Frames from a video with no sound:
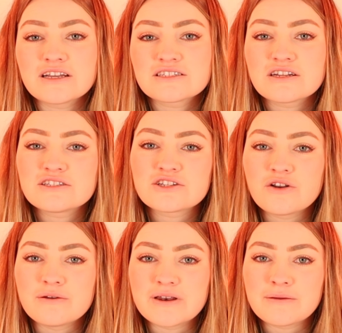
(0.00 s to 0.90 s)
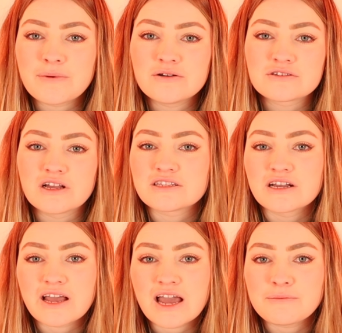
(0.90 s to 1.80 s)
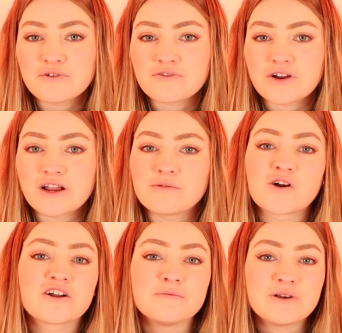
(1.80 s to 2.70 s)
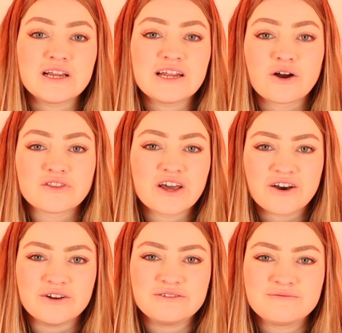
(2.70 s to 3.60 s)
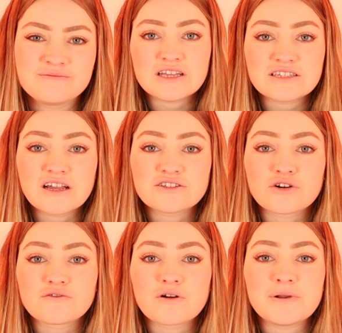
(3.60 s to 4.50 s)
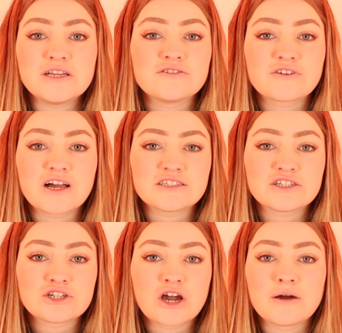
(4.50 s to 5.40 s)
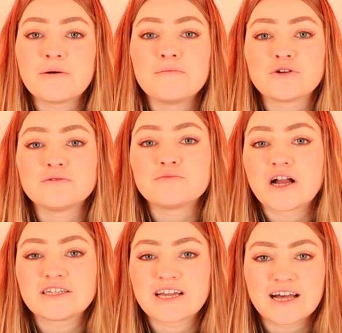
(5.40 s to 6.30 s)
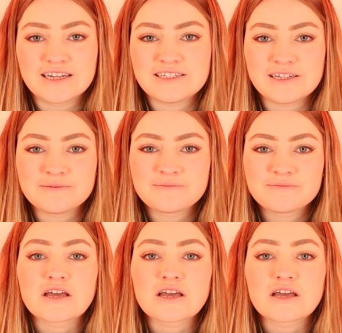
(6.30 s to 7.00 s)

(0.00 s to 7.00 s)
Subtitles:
Lakeside Solar mini post lights are cable free and run completely on their own. These lights offer a blend of classic charm and modern practicality.